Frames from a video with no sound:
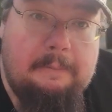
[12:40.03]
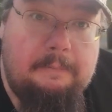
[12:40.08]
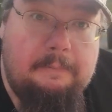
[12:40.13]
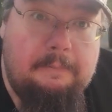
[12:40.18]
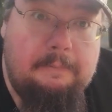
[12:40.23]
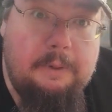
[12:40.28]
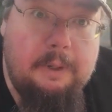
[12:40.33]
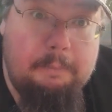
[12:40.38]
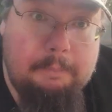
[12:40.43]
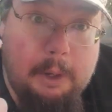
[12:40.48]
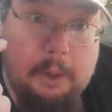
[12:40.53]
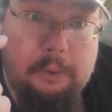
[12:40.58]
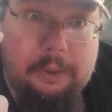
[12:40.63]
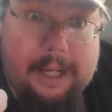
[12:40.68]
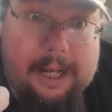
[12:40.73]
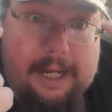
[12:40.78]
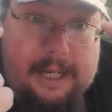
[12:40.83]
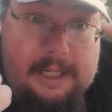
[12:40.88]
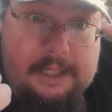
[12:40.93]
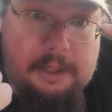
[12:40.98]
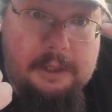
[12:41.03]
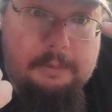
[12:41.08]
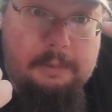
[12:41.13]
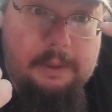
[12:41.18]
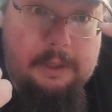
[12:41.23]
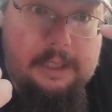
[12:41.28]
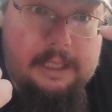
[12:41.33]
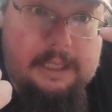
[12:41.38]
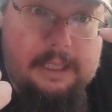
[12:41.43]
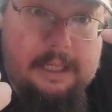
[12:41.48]
with both eyes
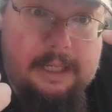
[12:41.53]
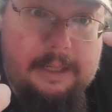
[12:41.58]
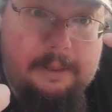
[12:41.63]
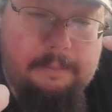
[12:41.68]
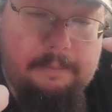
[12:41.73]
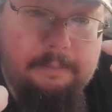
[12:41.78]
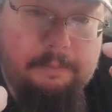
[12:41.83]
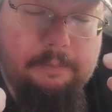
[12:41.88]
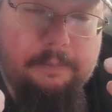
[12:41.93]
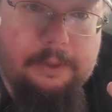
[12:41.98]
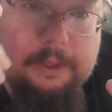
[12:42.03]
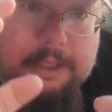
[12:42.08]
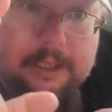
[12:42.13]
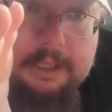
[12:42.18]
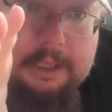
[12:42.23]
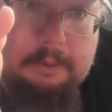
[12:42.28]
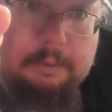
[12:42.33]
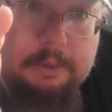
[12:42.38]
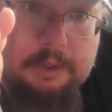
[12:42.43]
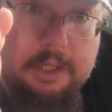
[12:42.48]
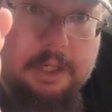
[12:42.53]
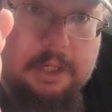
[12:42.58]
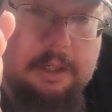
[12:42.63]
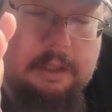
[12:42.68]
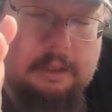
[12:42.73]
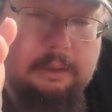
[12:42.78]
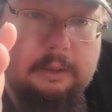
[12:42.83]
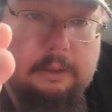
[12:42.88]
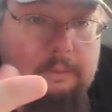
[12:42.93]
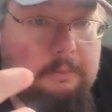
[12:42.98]
open this time because he was
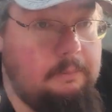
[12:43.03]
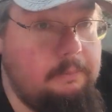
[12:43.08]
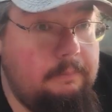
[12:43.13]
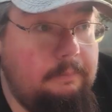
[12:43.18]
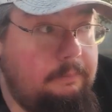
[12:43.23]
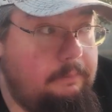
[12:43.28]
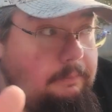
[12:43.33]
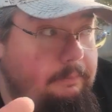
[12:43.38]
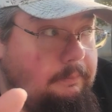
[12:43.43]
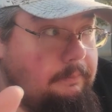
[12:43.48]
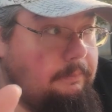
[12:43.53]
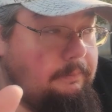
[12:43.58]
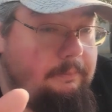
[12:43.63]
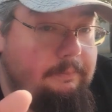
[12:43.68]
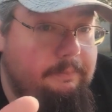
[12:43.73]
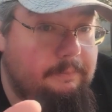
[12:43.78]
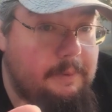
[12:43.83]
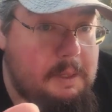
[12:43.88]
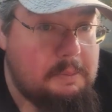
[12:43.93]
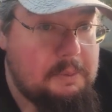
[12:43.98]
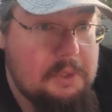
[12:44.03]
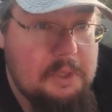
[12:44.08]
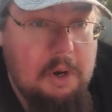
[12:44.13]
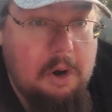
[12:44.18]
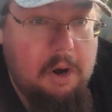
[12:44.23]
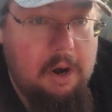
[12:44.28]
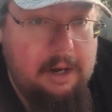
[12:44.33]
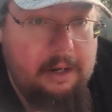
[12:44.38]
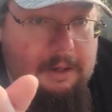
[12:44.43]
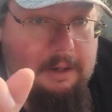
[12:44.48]
young. I'm
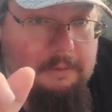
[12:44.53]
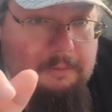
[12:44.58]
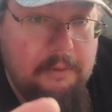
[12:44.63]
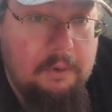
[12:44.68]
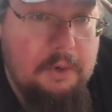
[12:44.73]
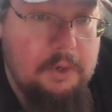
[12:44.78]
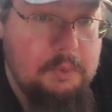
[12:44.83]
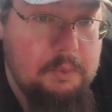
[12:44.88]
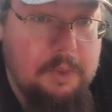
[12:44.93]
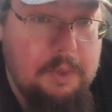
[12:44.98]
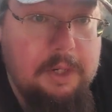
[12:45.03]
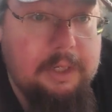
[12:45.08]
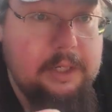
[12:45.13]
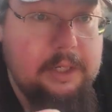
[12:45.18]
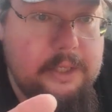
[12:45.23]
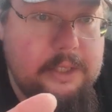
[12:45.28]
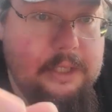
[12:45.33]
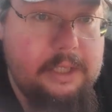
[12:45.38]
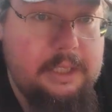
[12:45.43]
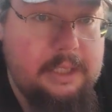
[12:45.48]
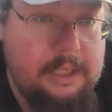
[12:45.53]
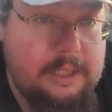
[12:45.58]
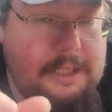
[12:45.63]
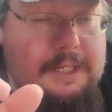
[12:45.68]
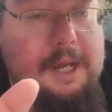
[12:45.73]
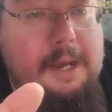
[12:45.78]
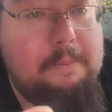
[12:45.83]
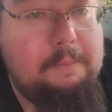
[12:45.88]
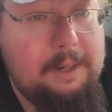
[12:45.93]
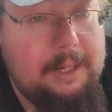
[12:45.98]
sorry if Forrest Whitaker sees this.
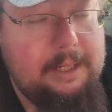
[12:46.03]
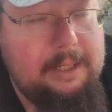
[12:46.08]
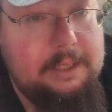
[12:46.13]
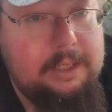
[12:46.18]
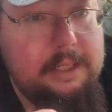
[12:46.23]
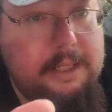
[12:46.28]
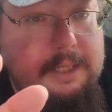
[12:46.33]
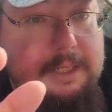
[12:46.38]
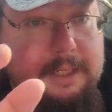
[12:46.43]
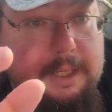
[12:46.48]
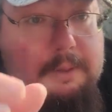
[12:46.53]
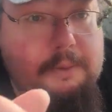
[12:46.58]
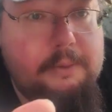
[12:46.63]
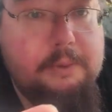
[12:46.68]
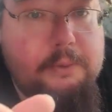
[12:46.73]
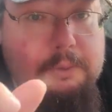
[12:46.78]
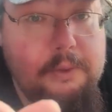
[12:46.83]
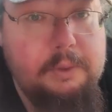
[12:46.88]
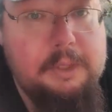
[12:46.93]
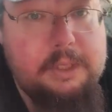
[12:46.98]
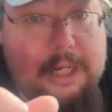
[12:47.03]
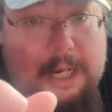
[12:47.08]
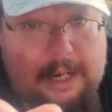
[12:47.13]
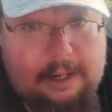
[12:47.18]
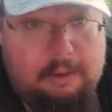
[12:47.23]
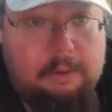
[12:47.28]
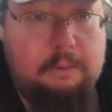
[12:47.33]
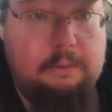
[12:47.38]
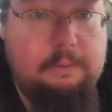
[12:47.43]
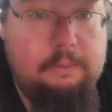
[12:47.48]
I apologize. That was rude as
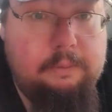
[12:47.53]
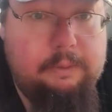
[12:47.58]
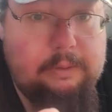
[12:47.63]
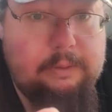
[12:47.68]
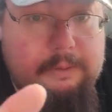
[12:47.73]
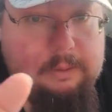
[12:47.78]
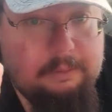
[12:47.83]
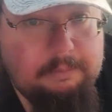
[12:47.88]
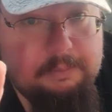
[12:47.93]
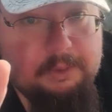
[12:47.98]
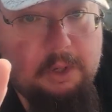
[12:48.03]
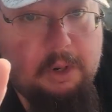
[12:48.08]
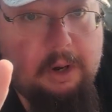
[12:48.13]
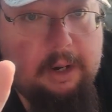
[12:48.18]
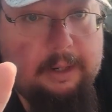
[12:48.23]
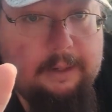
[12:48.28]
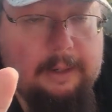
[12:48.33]
hell. Sorry.